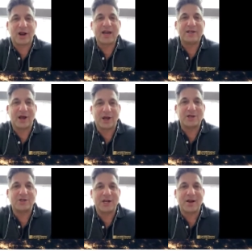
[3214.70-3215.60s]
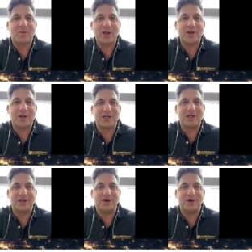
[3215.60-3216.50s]
training to understand what you
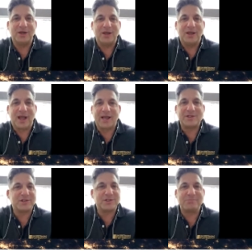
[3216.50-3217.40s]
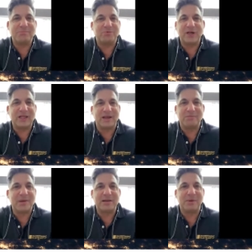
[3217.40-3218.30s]
can do, and just really
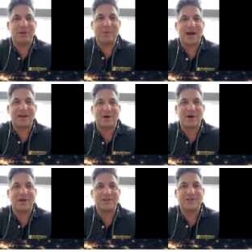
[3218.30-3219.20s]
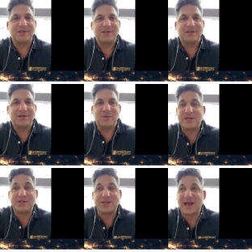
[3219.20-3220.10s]
a minimal amount of courage.
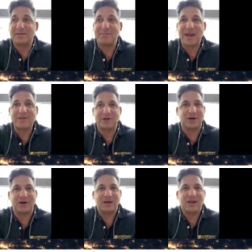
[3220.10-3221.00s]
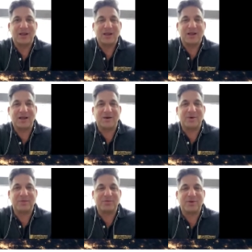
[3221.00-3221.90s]
We just had major
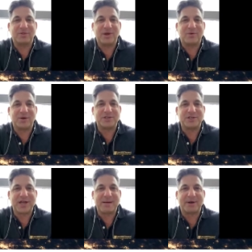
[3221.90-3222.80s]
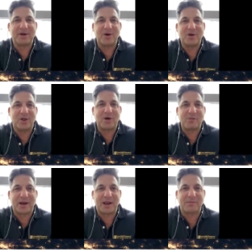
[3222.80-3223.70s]
with what just happened in
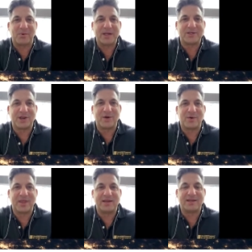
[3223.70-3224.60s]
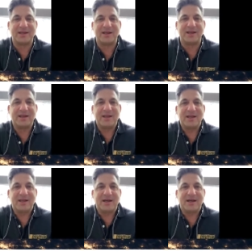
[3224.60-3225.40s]
Oklahoma a couple weeks ago when they did the